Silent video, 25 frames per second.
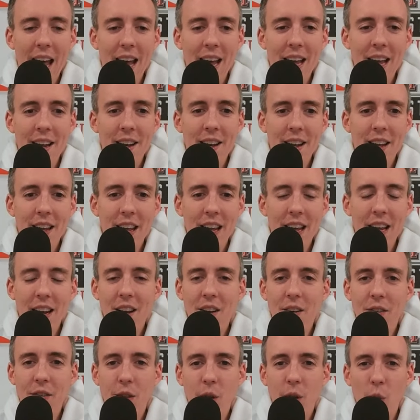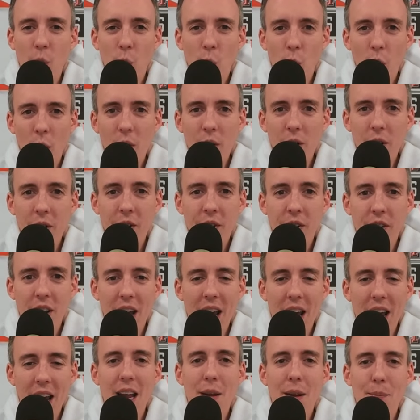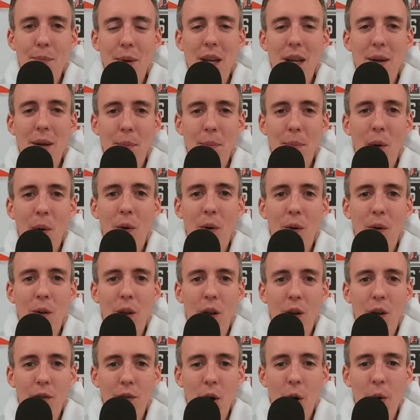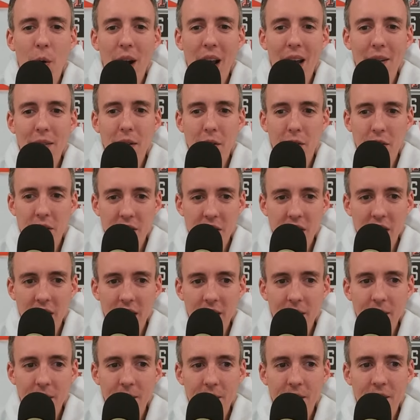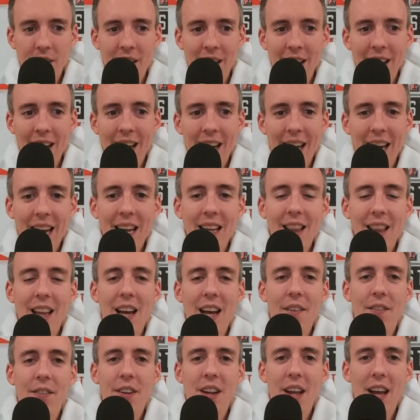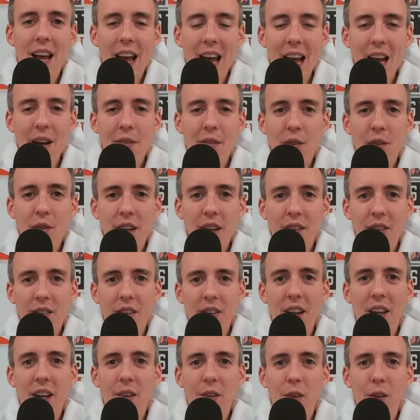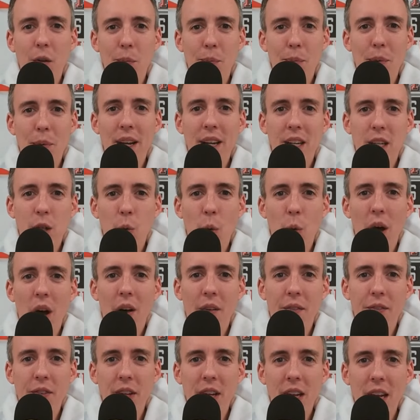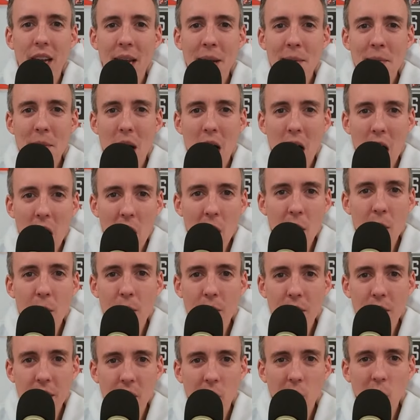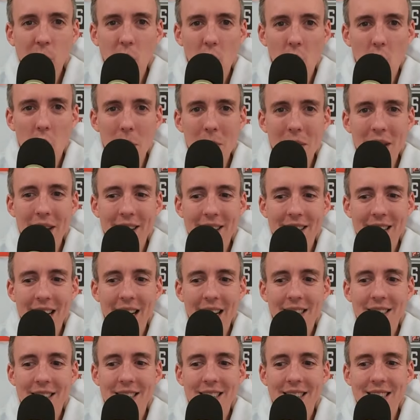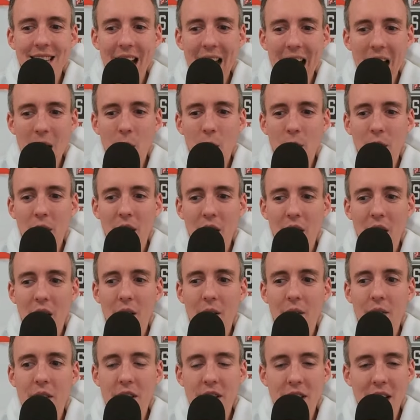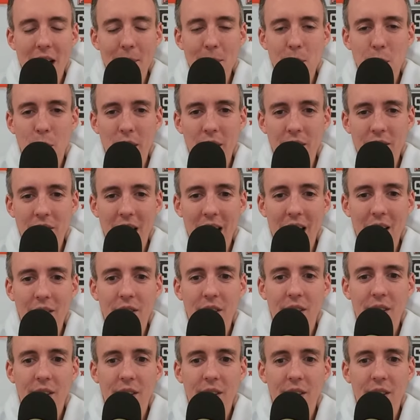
And it is the worst AP poll vote I've ever seen. He left every single Big 12 team other than Oklahoma and Texas out of the top 25.